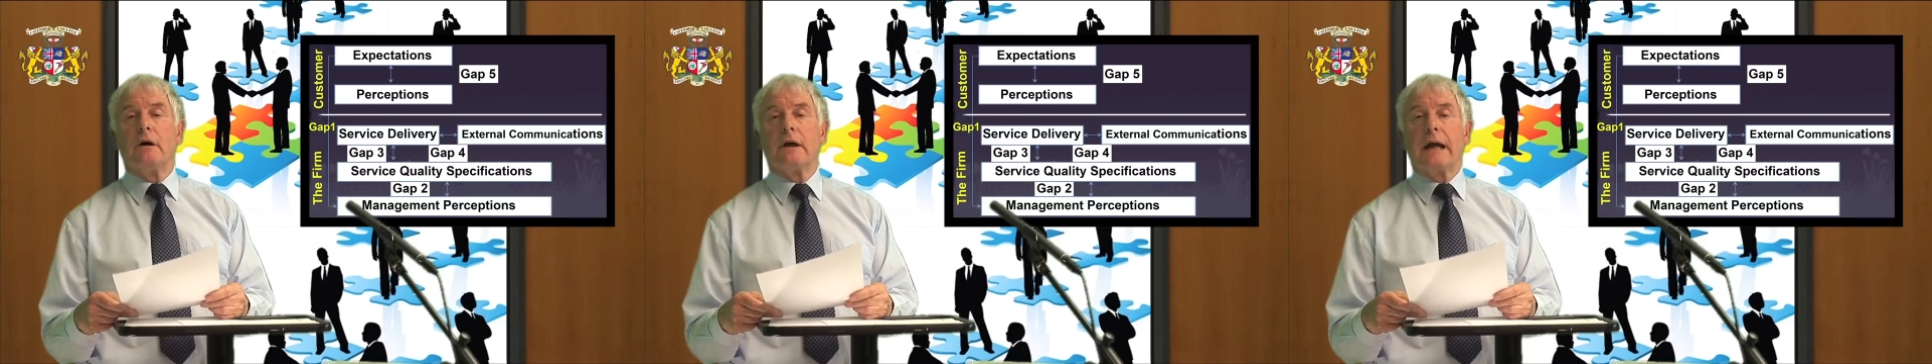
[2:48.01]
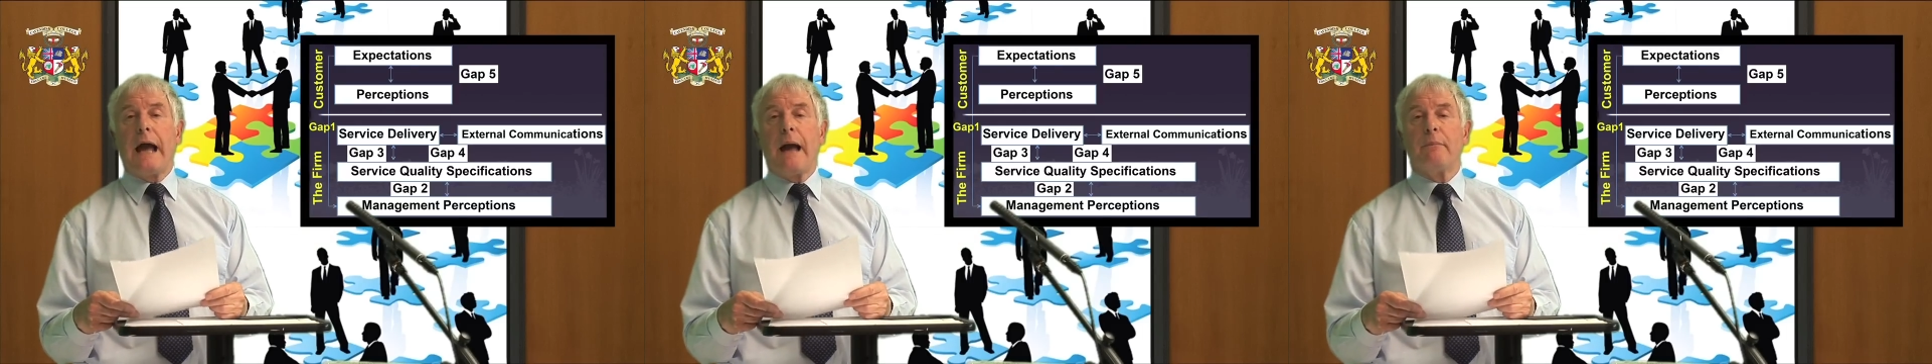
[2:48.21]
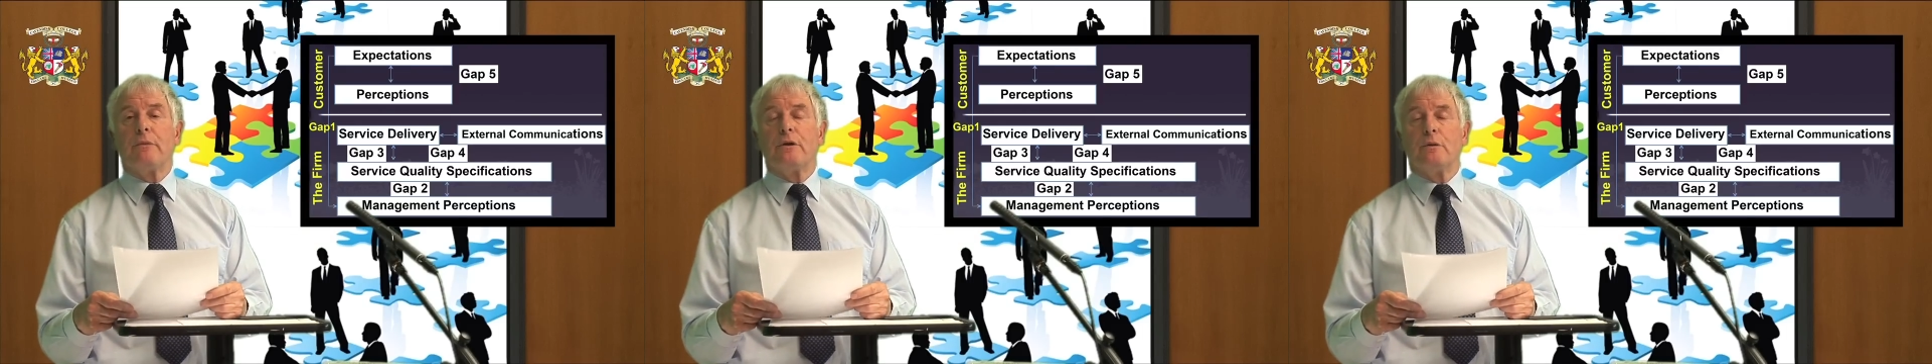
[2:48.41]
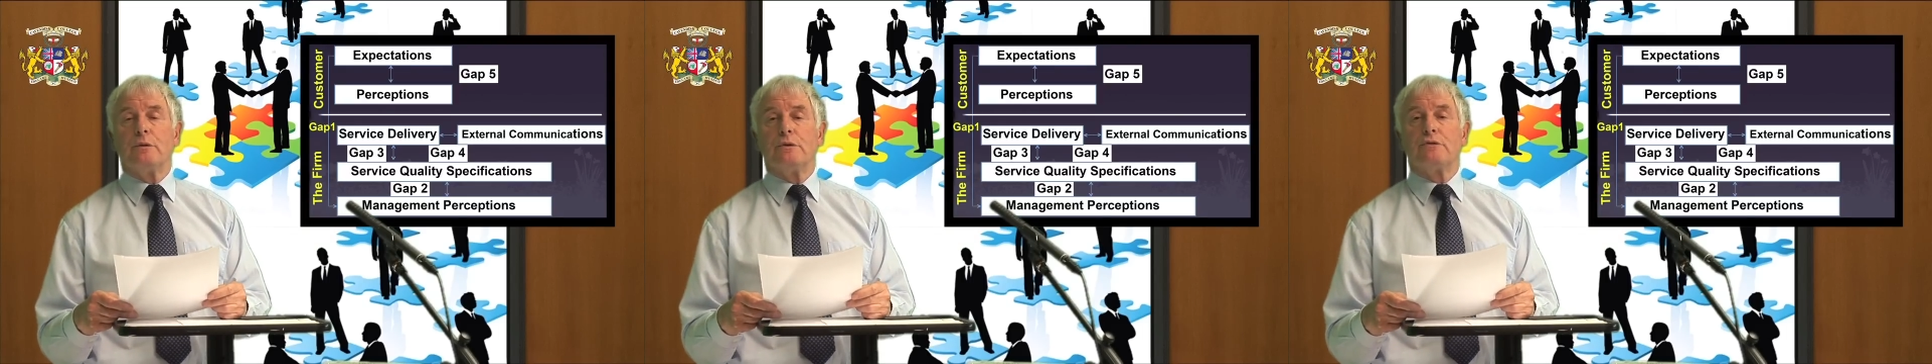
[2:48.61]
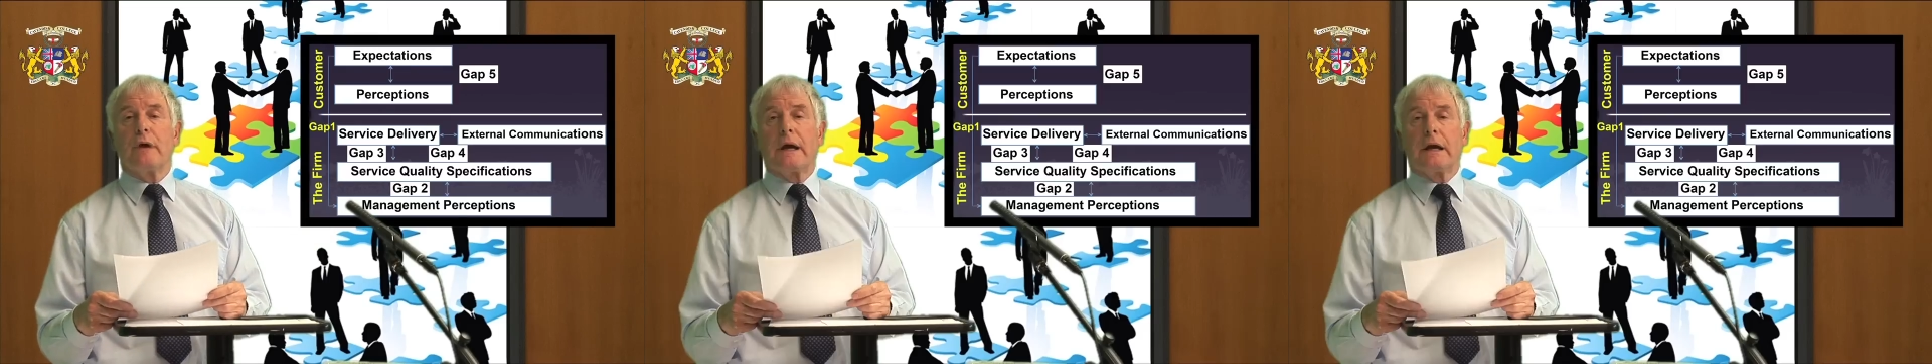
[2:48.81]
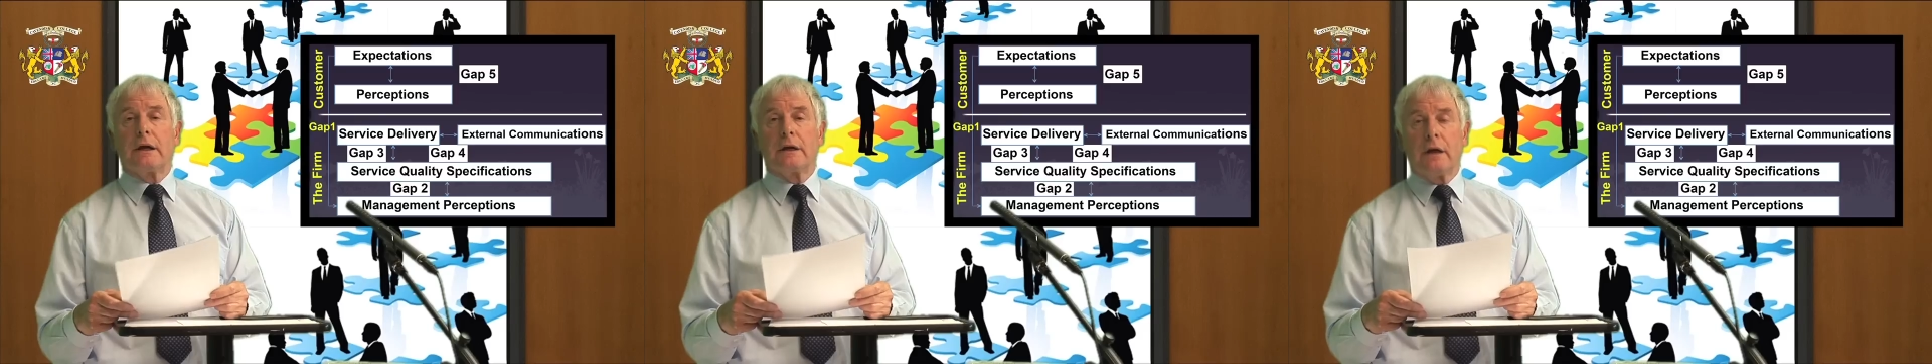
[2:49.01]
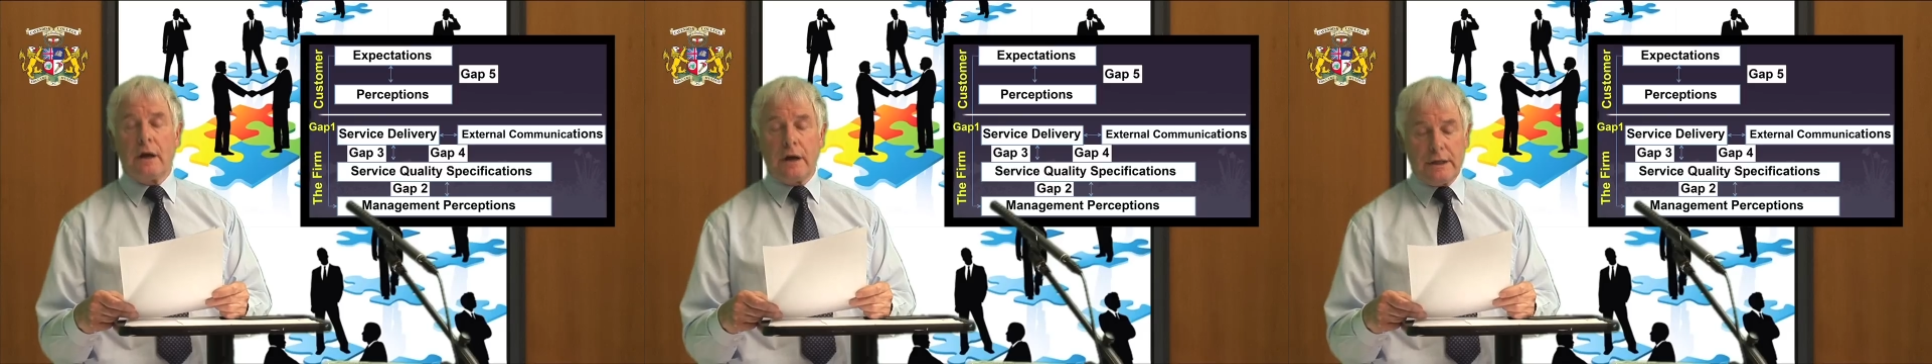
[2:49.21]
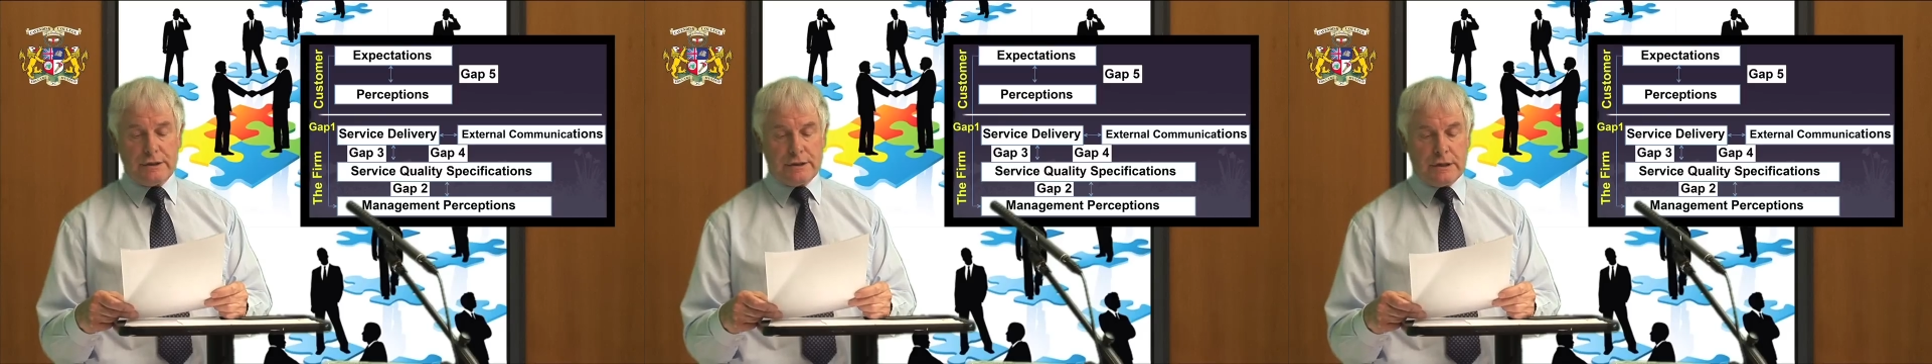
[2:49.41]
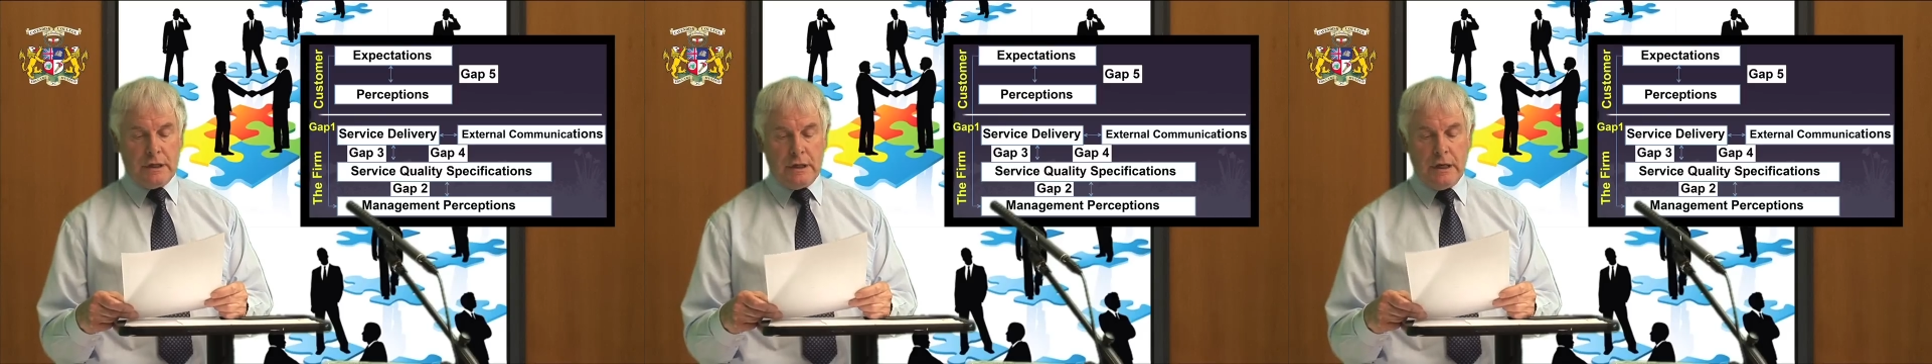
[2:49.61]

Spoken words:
gap that was recognised.